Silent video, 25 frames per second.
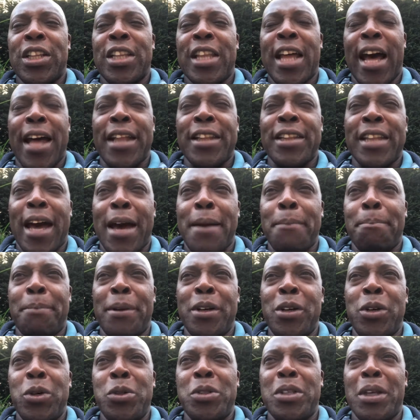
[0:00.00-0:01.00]
that
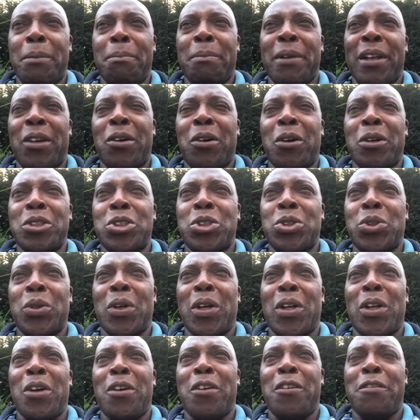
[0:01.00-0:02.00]
building belongs to a lot